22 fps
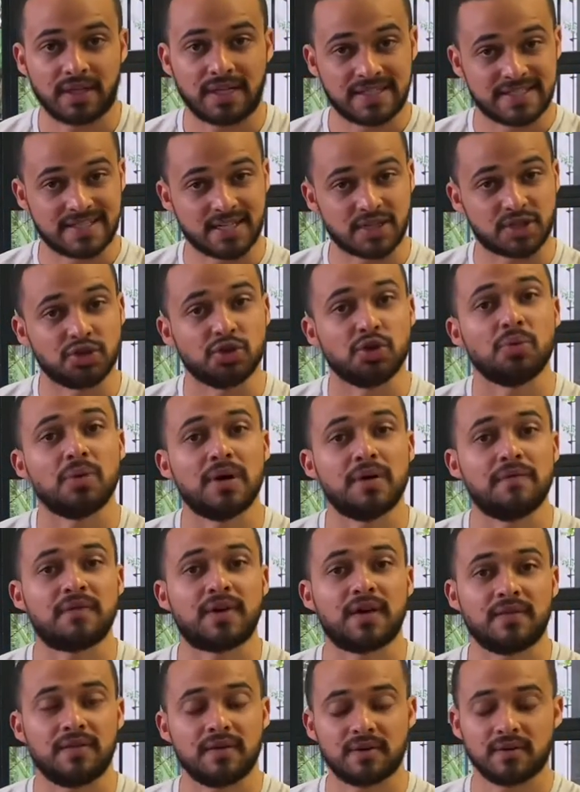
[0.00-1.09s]
Is that your way of
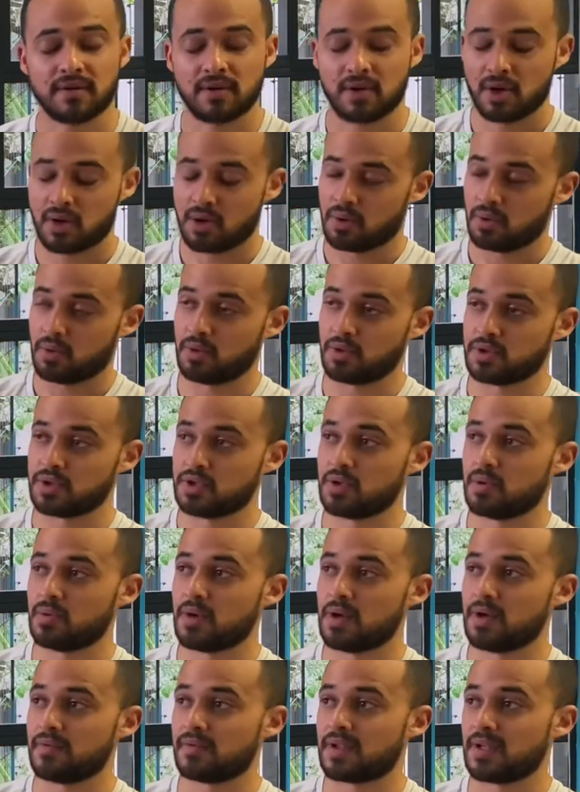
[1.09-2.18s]
giving, or is your
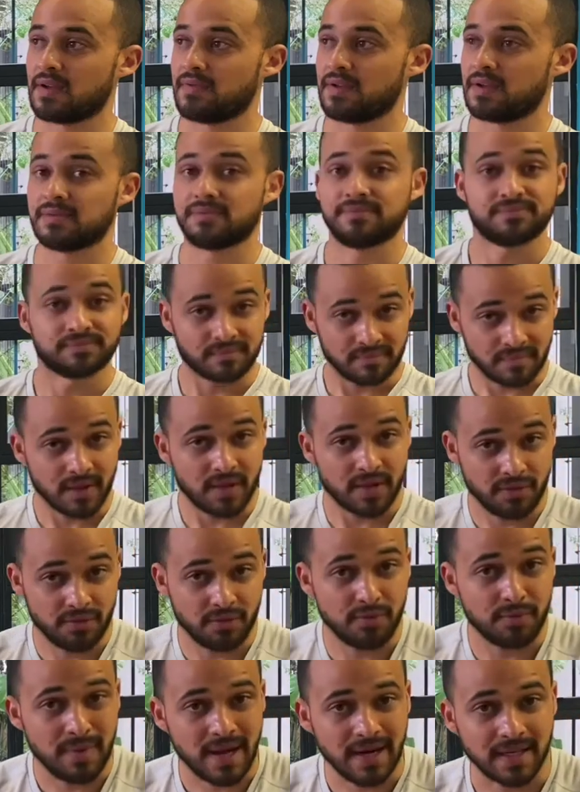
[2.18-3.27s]
way of giving
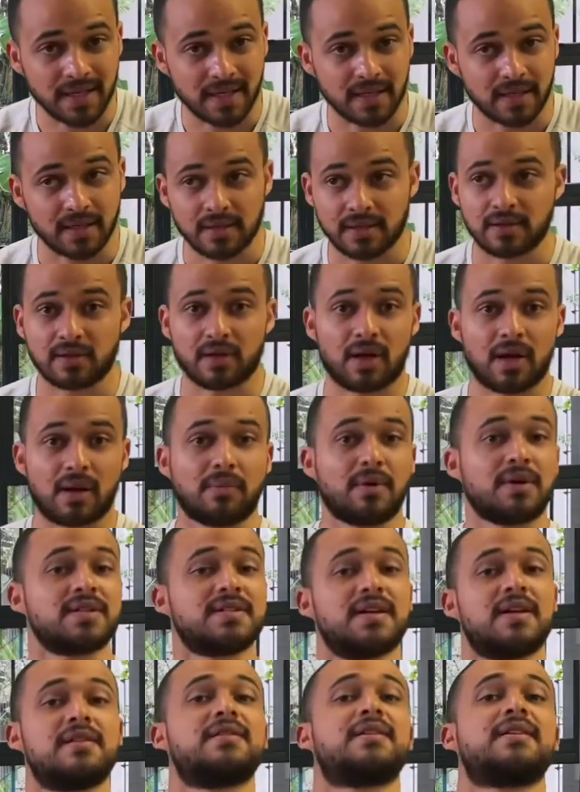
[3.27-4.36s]
through money? Now, I'm not
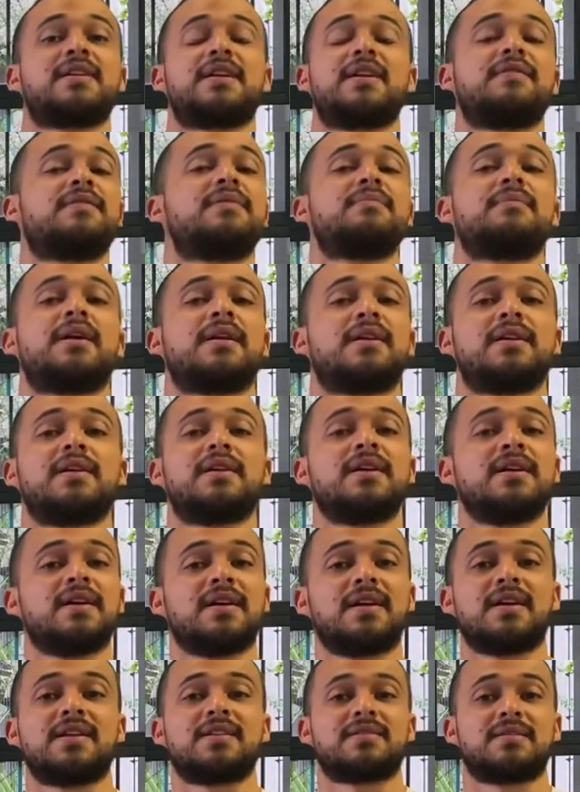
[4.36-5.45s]
saying that giving money
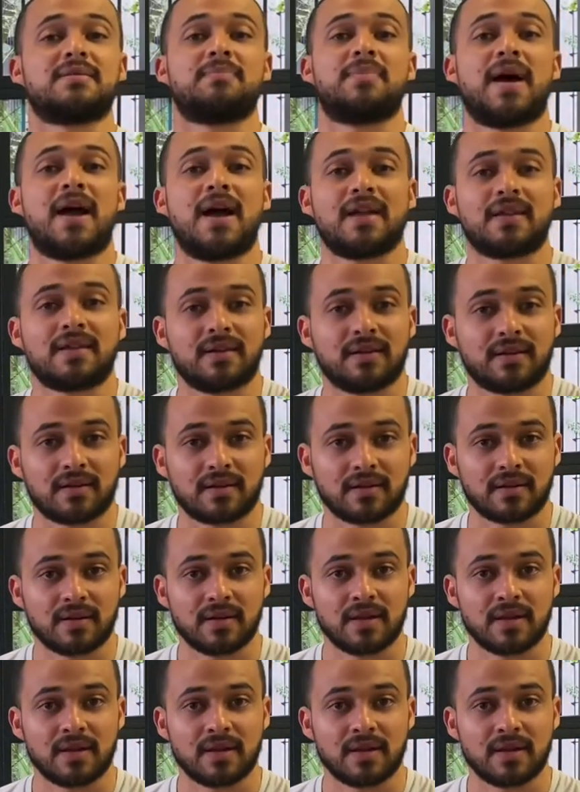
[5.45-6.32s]
is a bad thing.